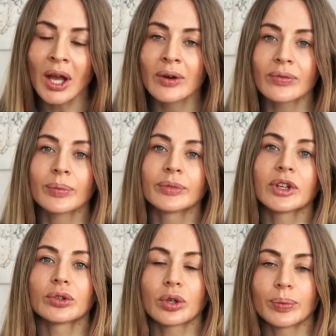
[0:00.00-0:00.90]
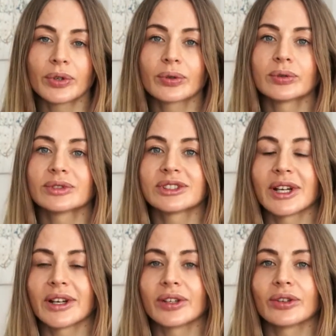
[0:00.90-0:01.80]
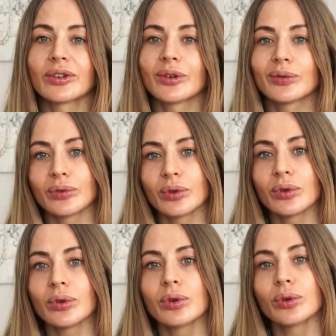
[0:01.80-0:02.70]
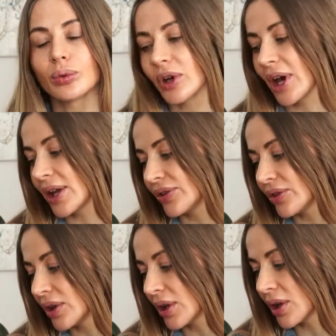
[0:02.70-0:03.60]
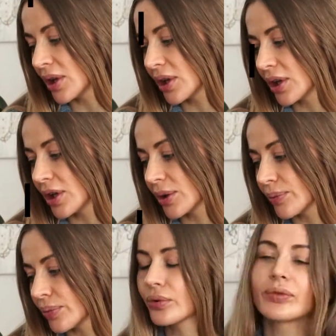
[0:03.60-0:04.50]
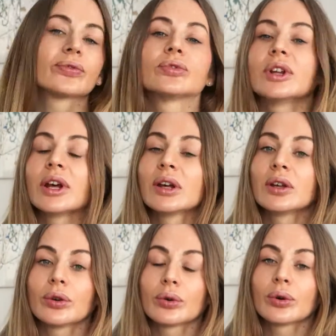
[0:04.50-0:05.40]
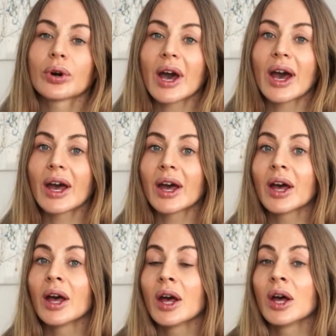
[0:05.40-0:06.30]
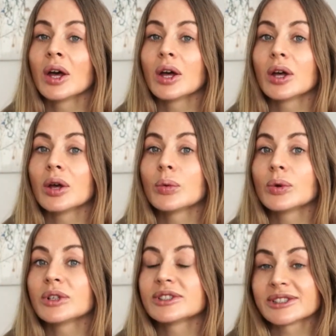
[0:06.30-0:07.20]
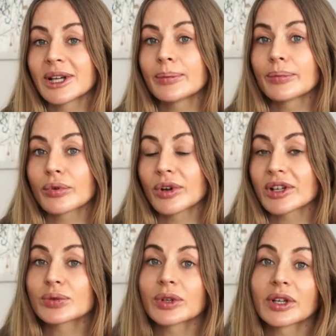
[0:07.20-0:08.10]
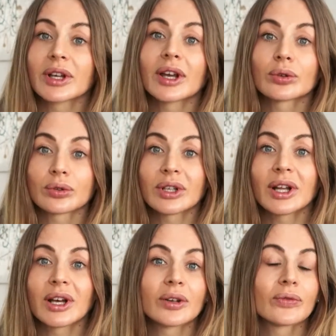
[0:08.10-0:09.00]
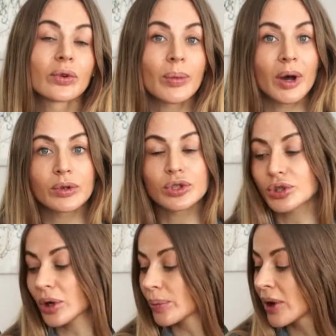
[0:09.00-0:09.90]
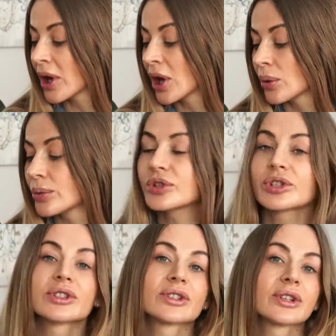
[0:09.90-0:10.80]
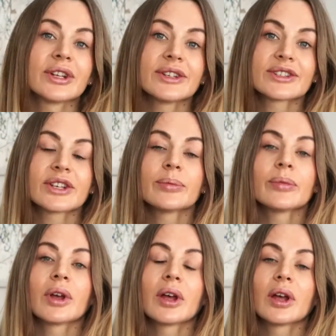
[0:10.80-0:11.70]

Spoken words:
From the topical side of view, you can improve your hair with some products you can get online from our shop, which is Misim.